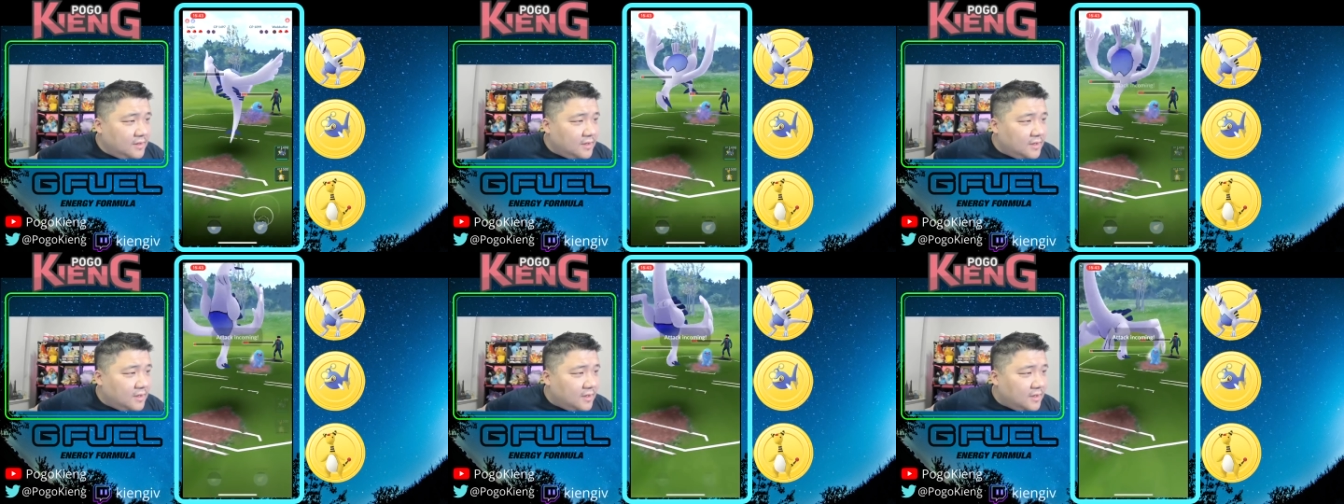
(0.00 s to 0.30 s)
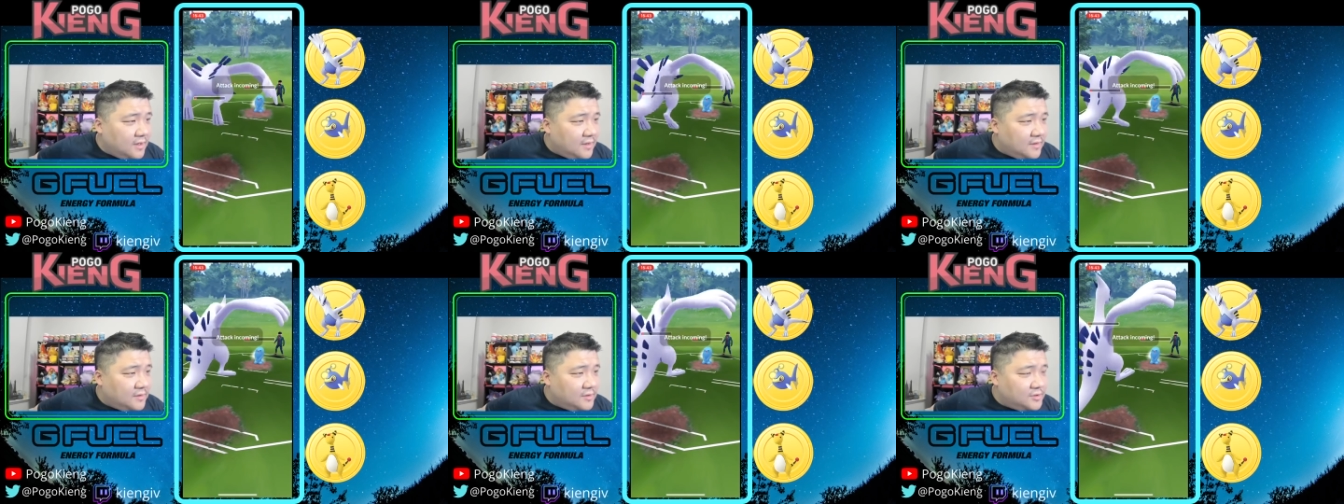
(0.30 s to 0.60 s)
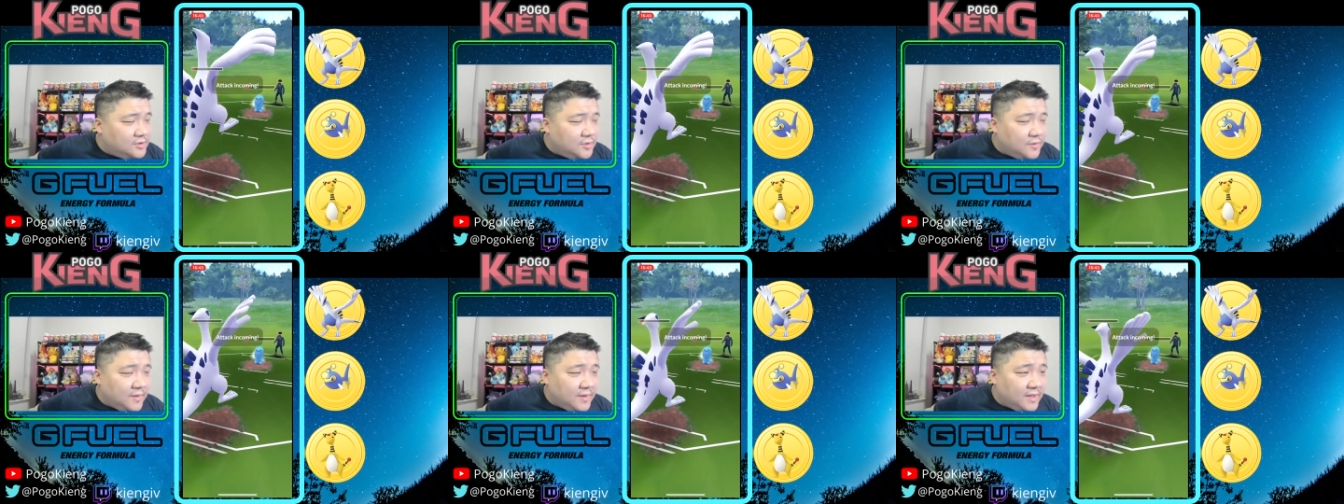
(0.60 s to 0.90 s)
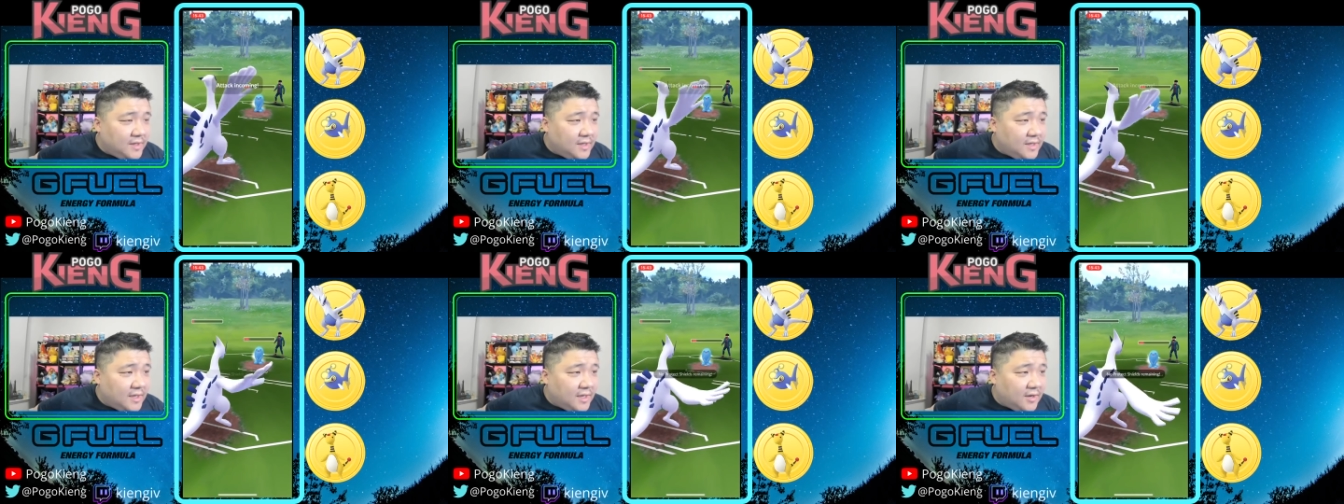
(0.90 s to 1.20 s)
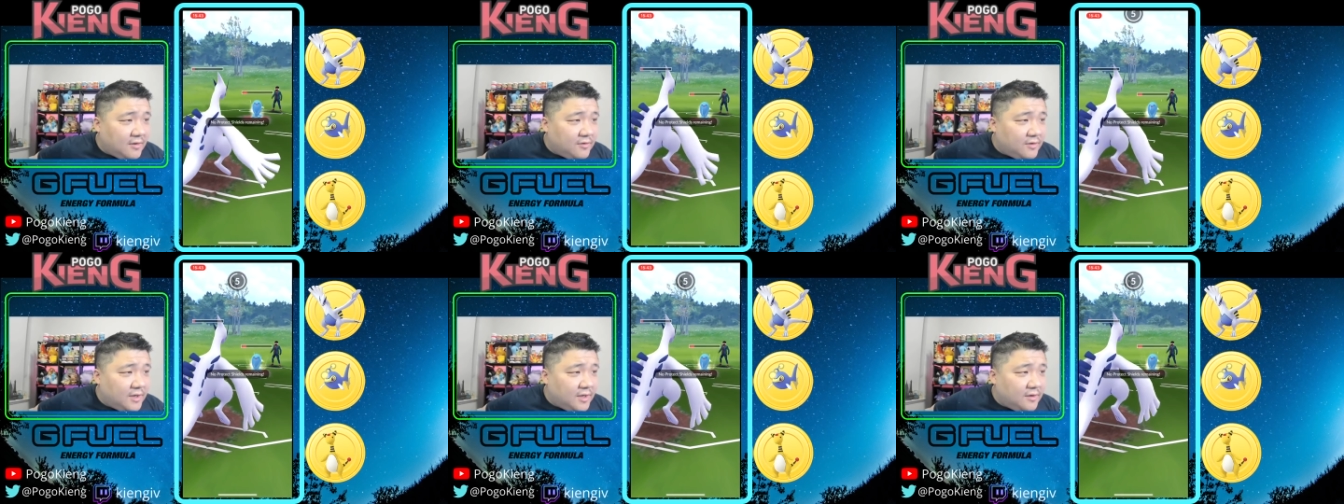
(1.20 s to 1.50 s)
Uh, there's no way they can
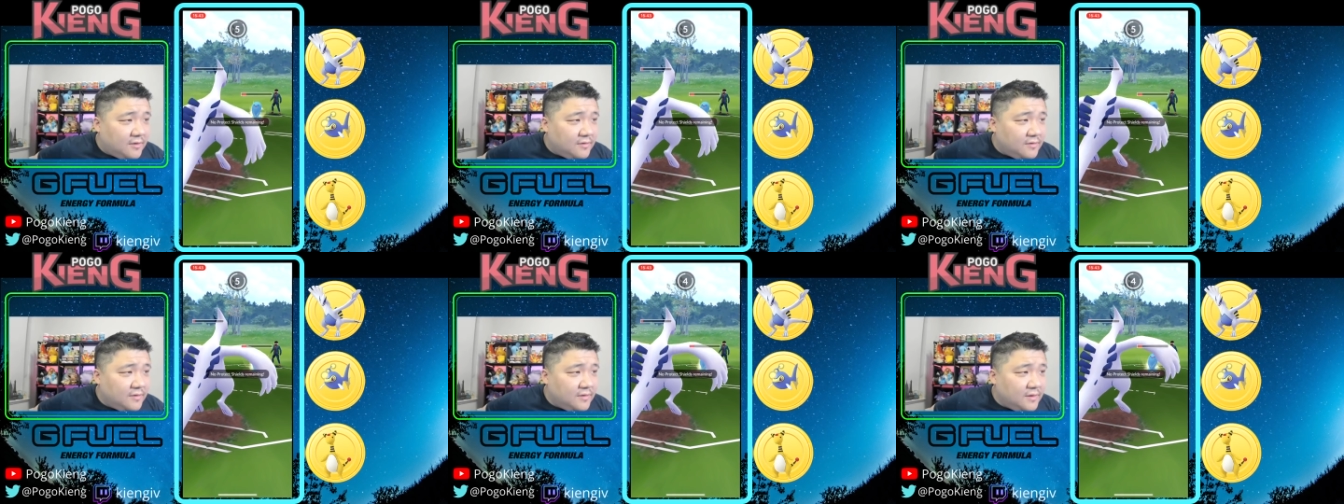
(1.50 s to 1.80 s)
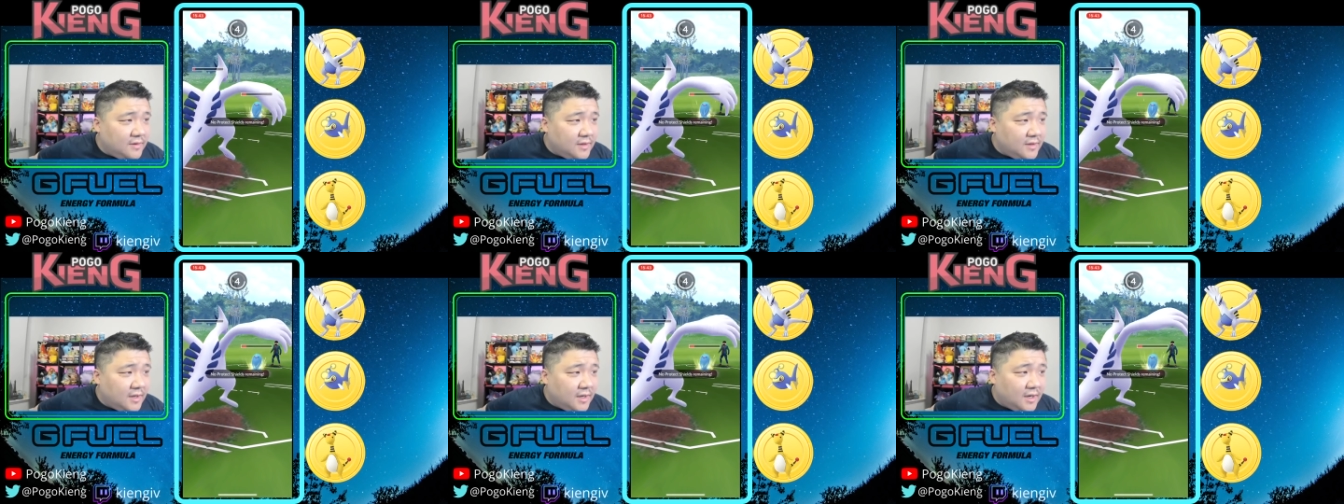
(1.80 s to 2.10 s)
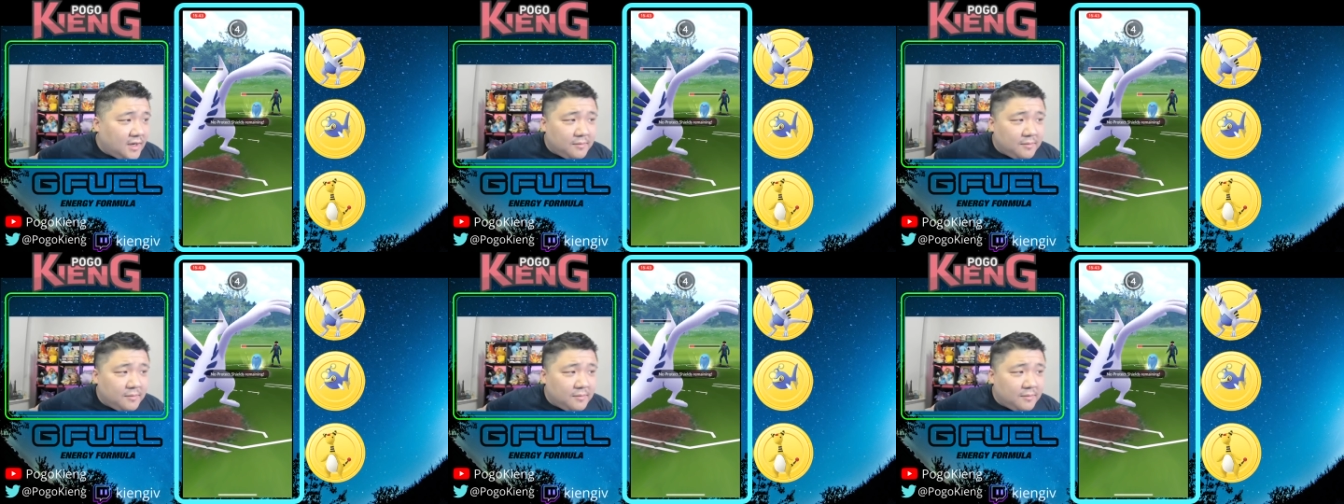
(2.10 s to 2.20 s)
counter down. Uh,